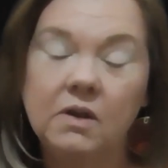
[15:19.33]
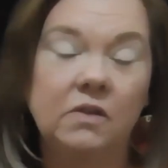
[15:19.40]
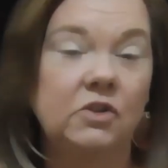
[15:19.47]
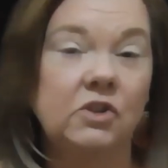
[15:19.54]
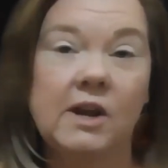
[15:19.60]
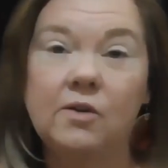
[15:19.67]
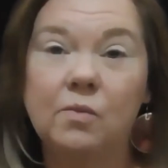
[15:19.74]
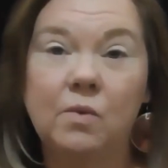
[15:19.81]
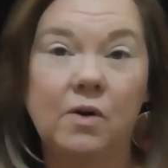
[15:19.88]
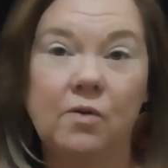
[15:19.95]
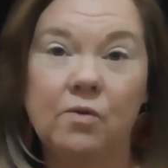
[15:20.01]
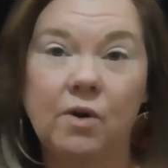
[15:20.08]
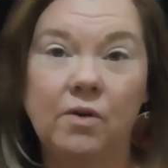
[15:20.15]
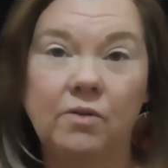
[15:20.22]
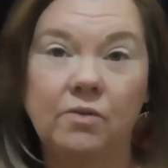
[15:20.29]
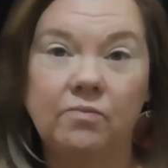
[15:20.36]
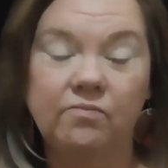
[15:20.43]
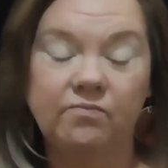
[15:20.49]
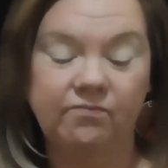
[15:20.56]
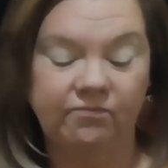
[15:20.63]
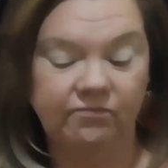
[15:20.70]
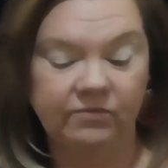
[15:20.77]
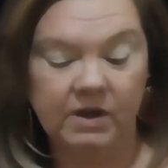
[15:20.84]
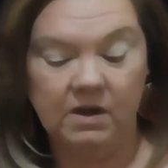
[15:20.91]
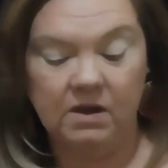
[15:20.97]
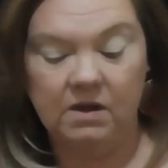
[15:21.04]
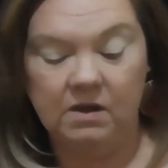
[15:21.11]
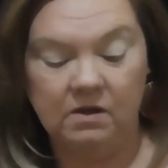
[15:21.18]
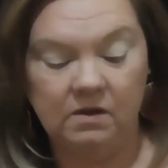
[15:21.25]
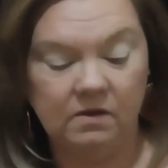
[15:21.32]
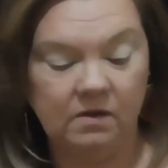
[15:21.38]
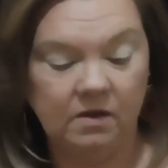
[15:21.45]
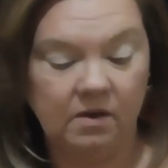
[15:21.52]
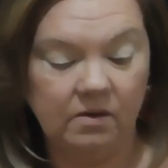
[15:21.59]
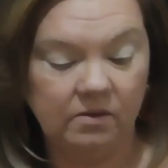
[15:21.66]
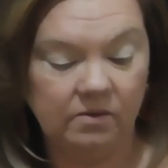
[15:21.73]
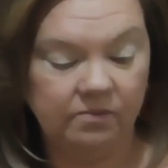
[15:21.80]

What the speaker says: the channel won't grow. So,